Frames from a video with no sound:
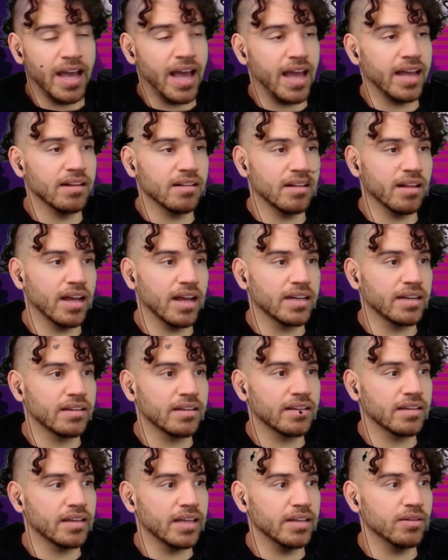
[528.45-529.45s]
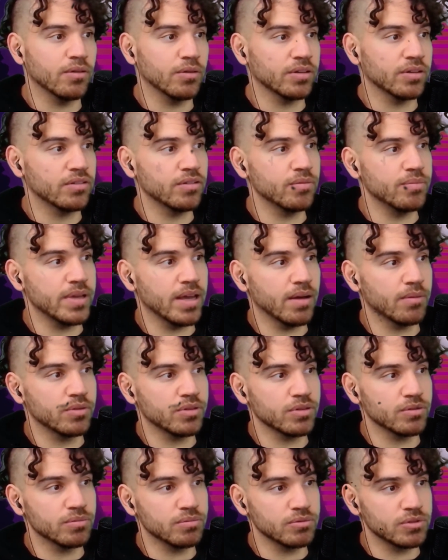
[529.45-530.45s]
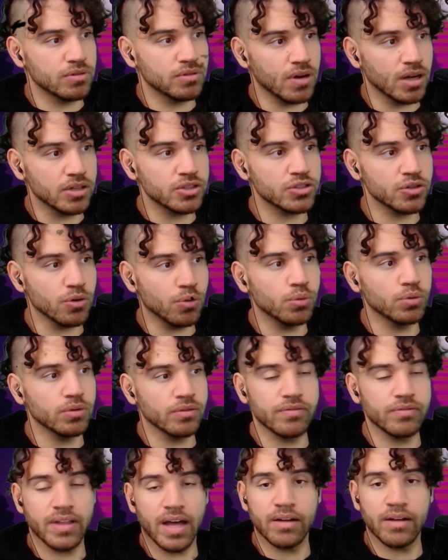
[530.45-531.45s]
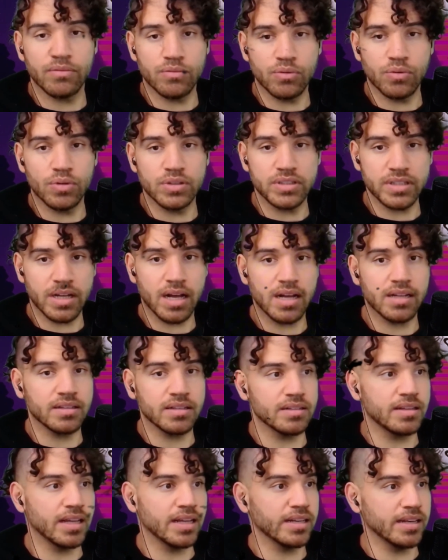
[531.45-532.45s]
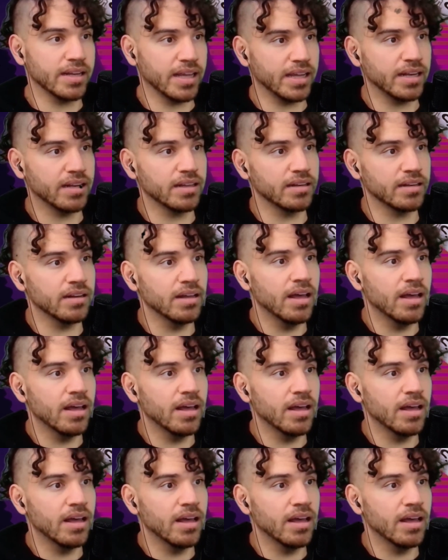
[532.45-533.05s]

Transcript: And like, in order to be able to crunch all of that raw data, they needed